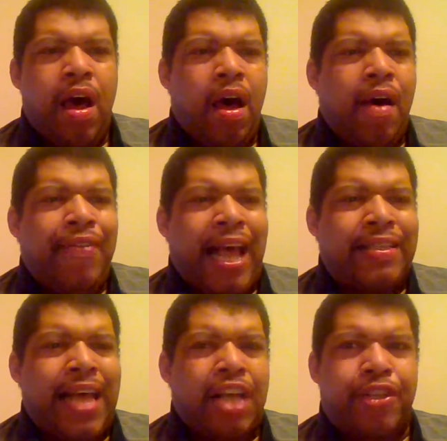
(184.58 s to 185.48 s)
That's
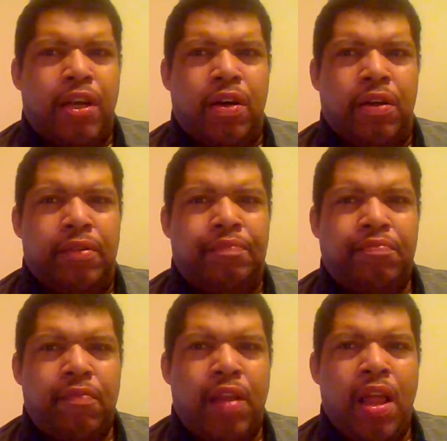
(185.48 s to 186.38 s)
not so.
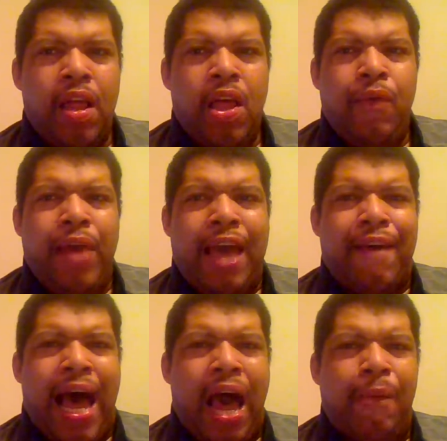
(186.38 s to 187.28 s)
We have
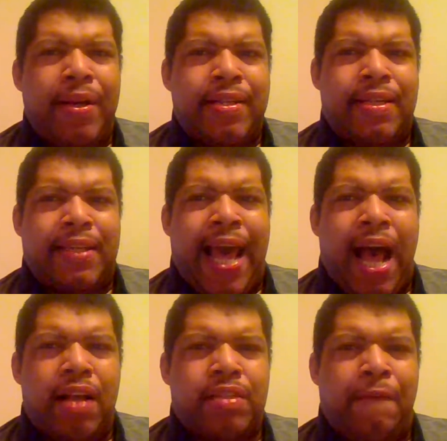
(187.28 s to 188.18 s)
eyewitnesses
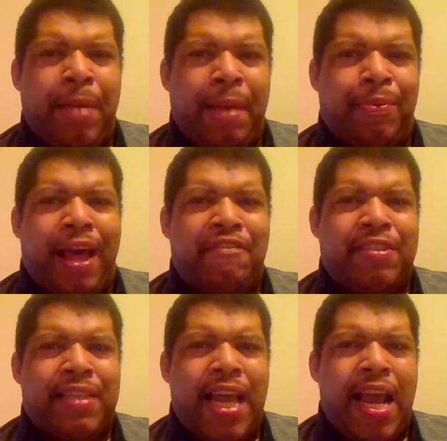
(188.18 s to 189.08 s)
accounts of people that have
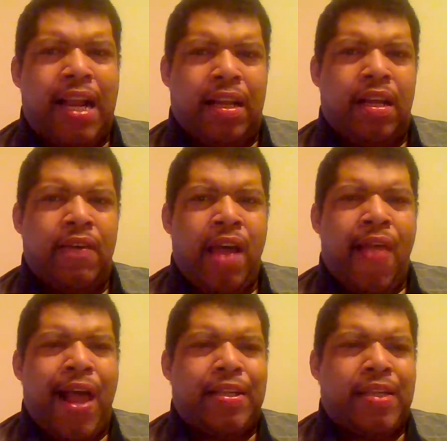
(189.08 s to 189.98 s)
seen,
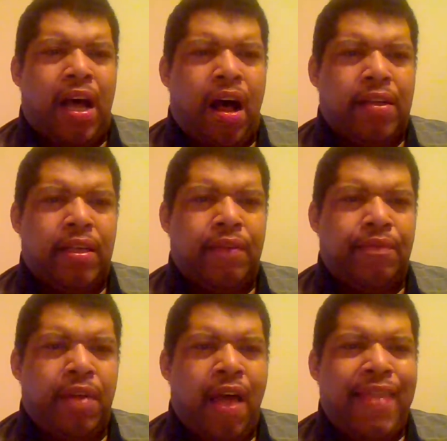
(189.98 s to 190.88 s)
that have
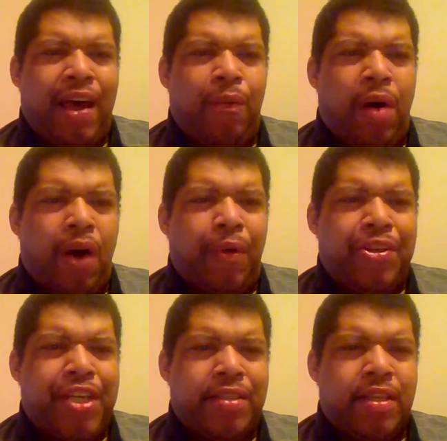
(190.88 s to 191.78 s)
talked, that have walked with
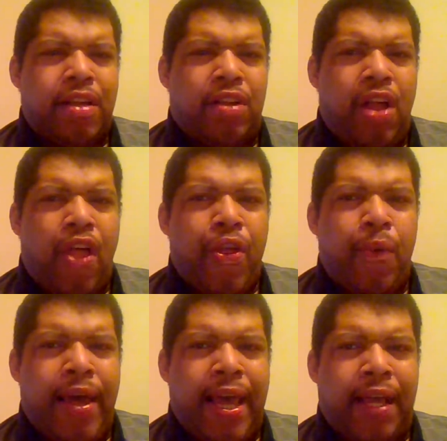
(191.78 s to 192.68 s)
Jesus along the
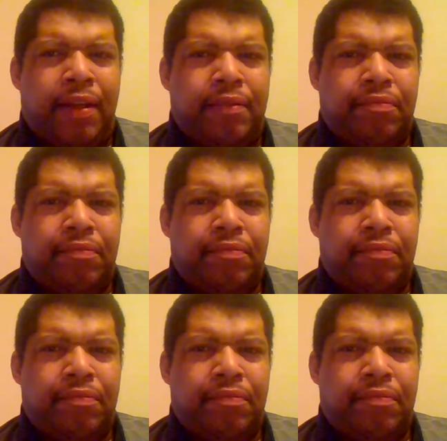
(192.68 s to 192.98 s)
way.